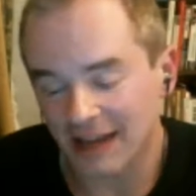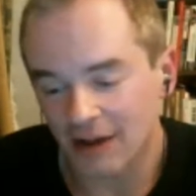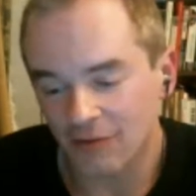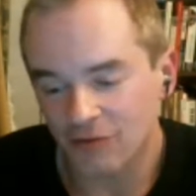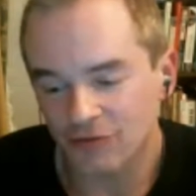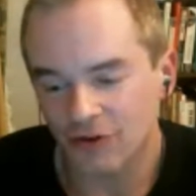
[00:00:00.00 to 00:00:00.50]

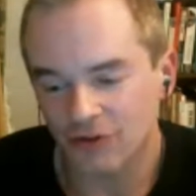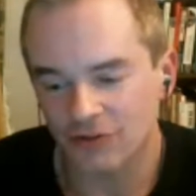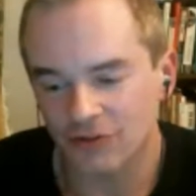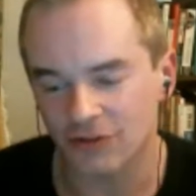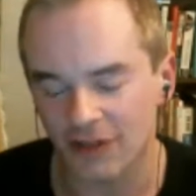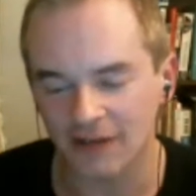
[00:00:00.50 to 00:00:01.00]
structured their
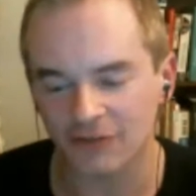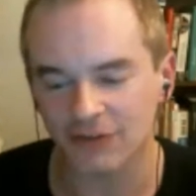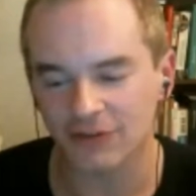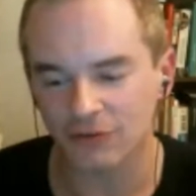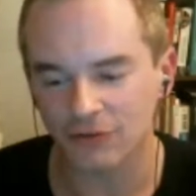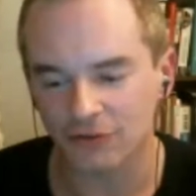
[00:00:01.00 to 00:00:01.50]
lives
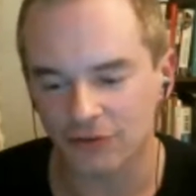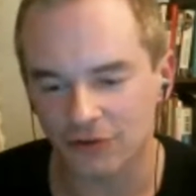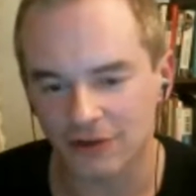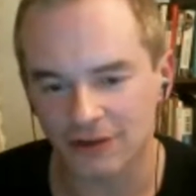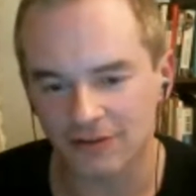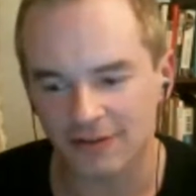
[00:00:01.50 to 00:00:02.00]
to a certain
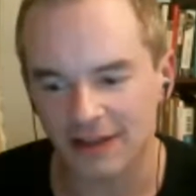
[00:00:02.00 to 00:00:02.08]
extent.